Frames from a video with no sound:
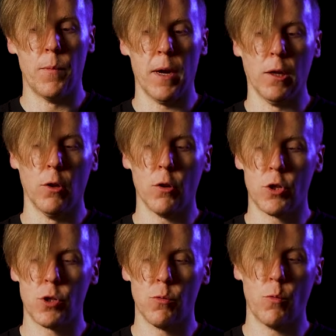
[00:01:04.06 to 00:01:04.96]
It
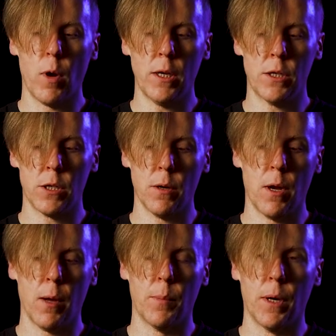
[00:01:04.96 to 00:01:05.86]
looks white,
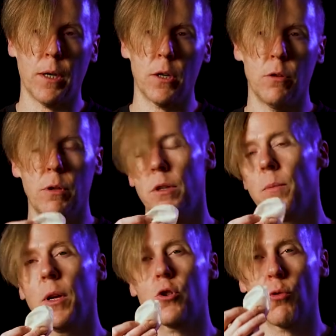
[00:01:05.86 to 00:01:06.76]
but you need to
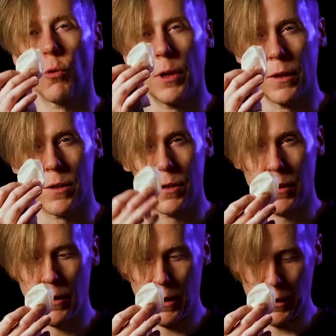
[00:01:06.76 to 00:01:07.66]
make sure it's
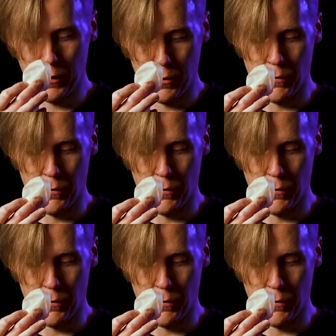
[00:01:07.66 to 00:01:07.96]
the clear